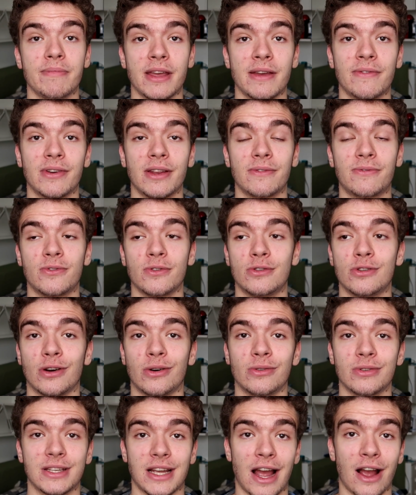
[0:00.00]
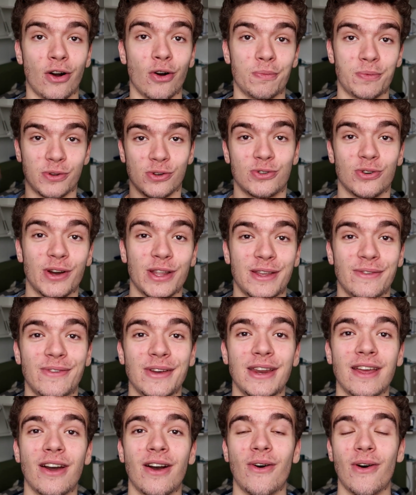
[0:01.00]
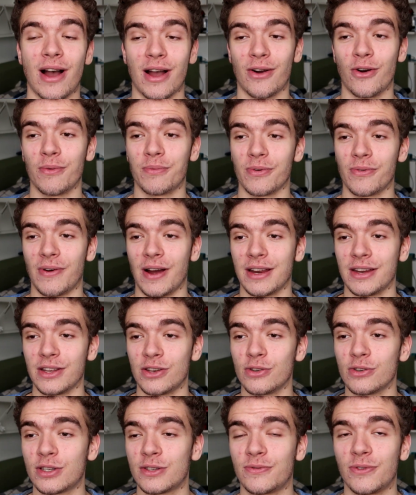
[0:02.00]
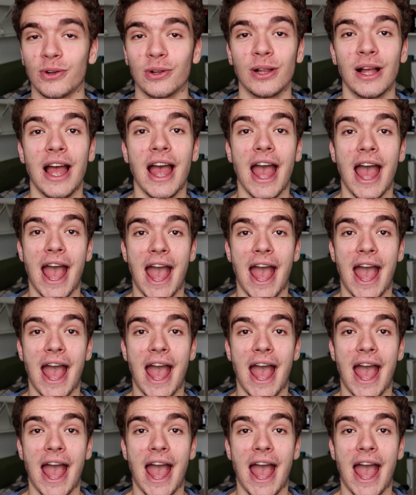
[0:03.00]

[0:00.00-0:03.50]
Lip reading: Even if you don't, I hope you enjoyed the video. I hope you find it useful.